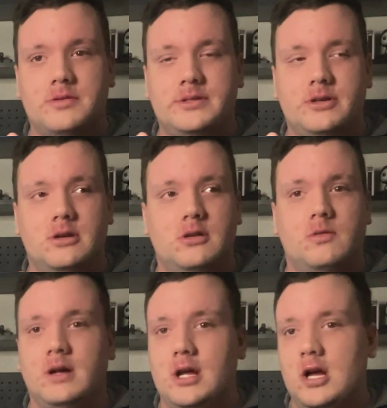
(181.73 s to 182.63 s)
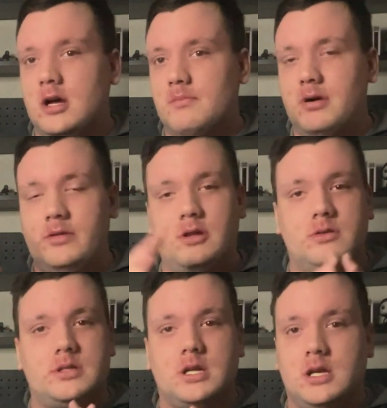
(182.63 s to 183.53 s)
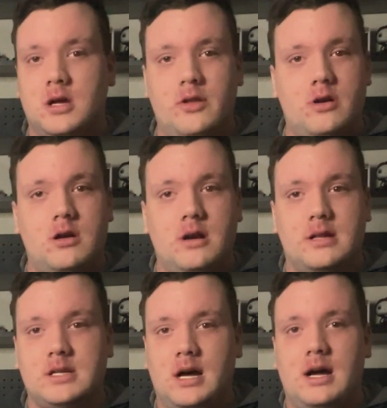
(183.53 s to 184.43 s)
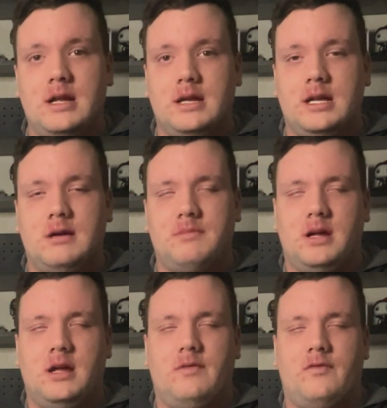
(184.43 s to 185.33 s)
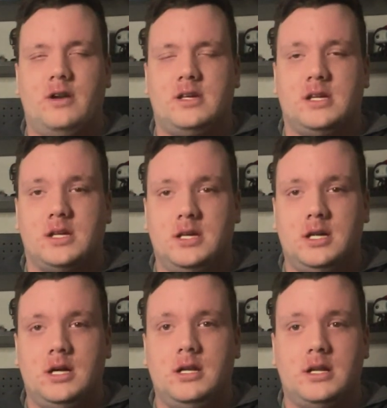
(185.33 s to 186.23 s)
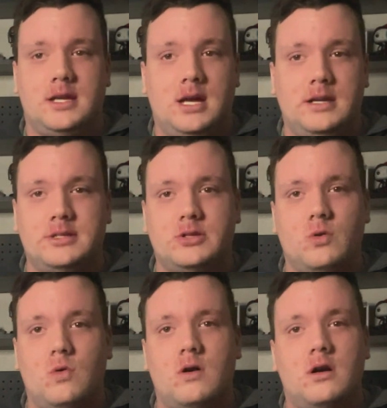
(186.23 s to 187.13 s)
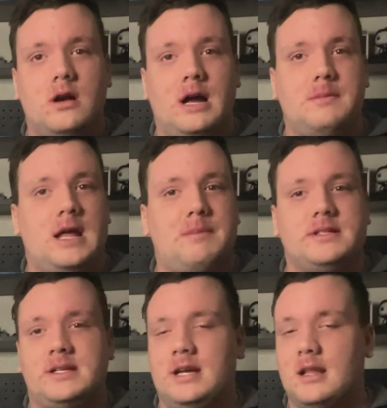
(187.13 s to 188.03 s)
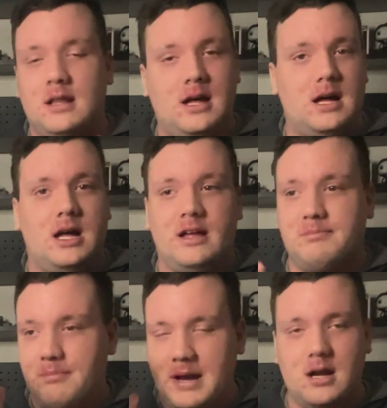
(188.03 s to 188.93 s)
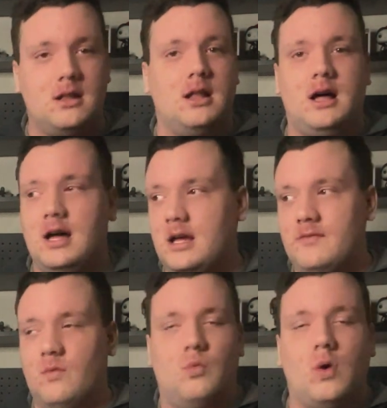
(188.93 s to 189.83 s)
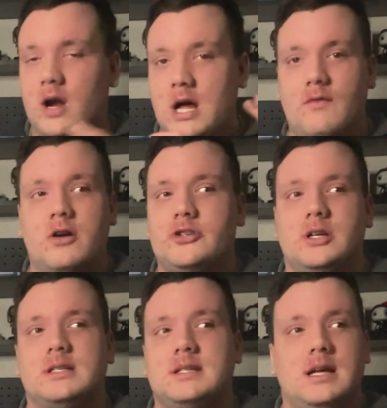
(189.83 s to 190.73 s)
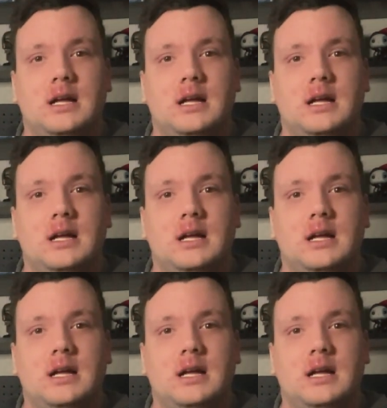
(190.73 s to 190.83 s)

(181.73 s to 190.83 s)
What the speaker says: so put those together and I am a freaking kid in a candy store. I am the happiest kid alive, man alive, whatever. Just